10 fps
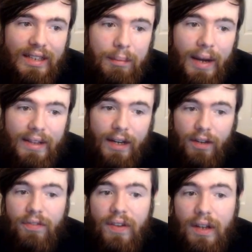Magnetic
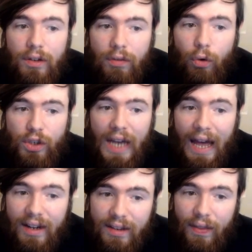Field, of course,
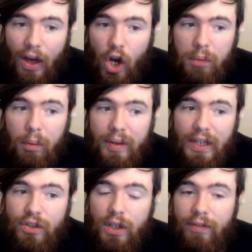adding to that combo
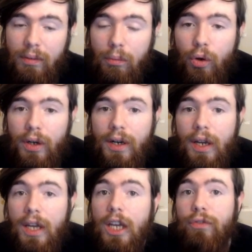potential even more.
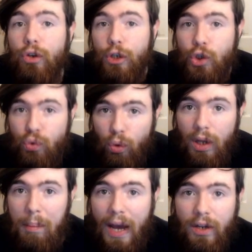If you control
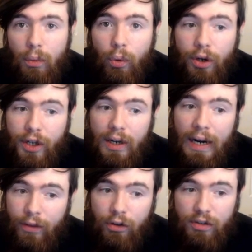a Magnet Warrior
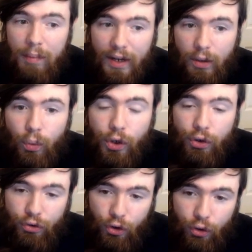and there's a Magnet
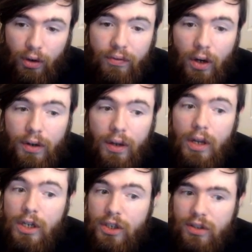Warrior in your graveyard,
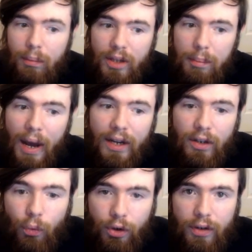summon the
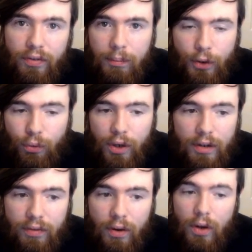Magnet Warrior from the
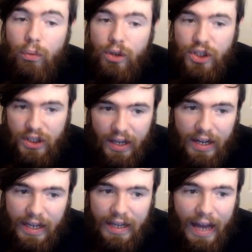grave, which yet again